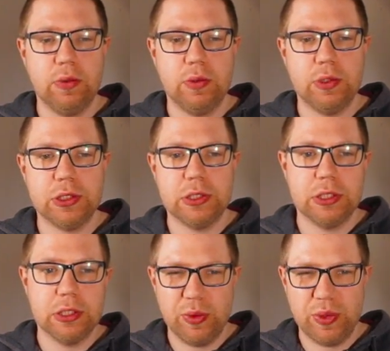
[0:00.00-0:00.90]
which is
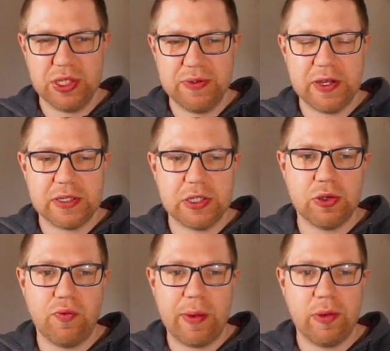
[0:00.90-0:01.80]
which is effectively just
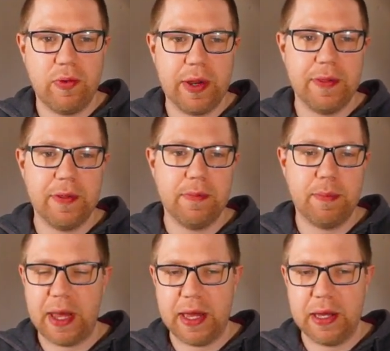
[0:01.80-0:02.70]
a wrapper around the
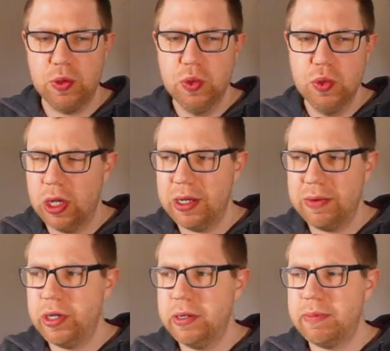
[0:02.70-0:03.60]
Paho
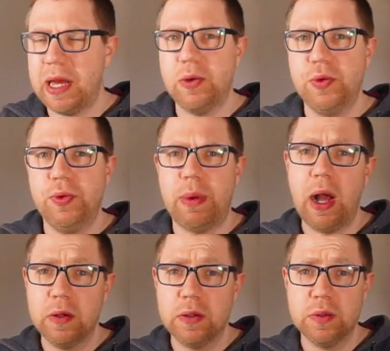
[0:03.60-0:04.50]
library, Paho,
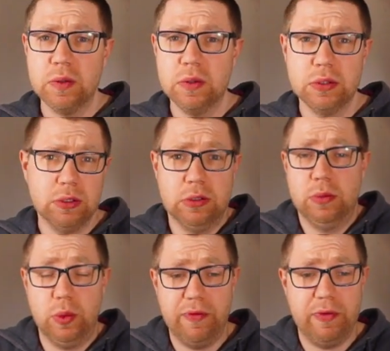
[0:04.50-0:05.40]
Pahu,
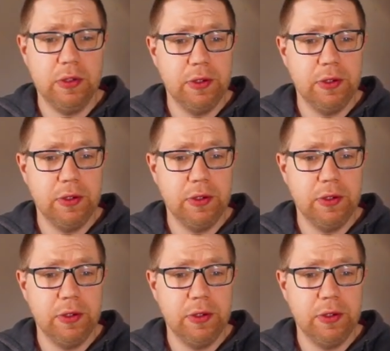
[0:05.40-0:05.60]
whatever.